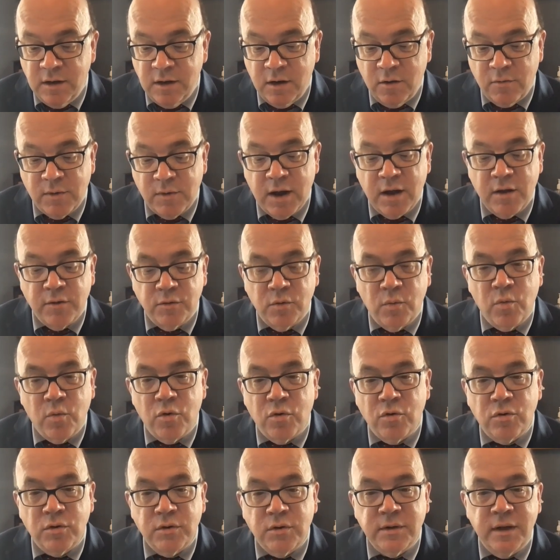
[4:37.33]
around the
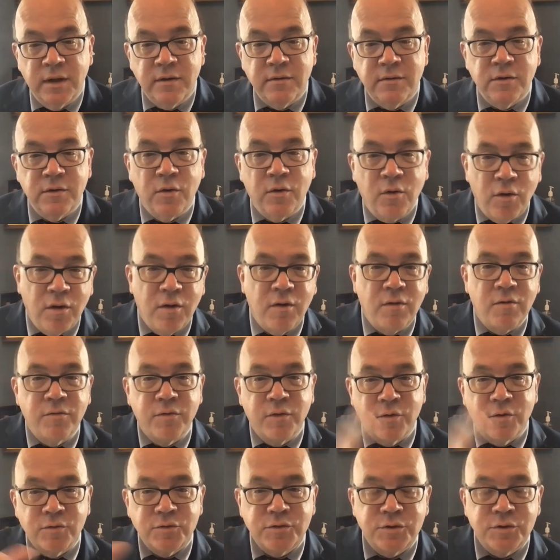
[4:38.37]
world, and to all
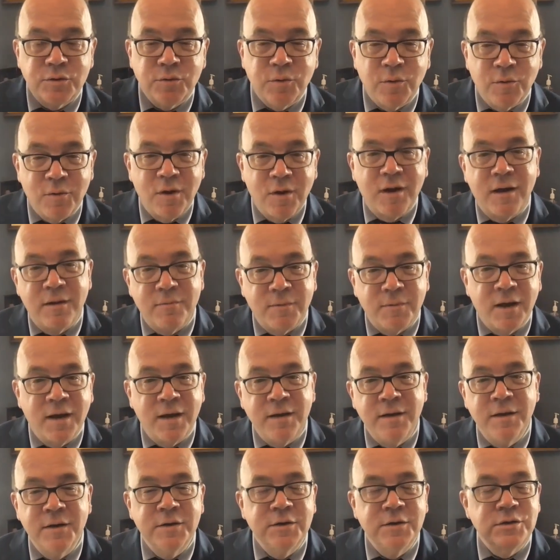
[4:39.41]
those who are on
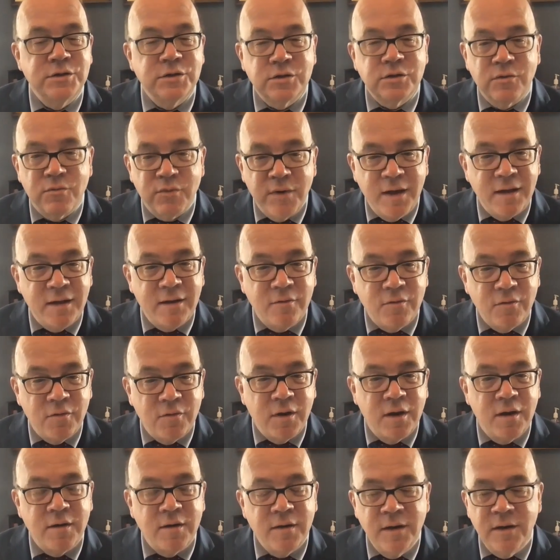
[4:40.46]
my screen who
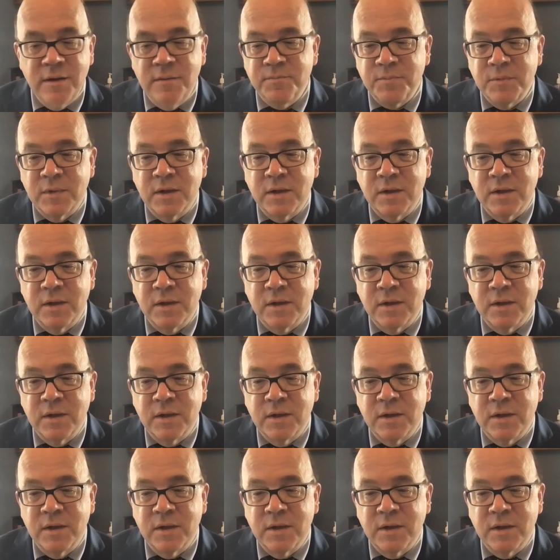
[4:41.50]
are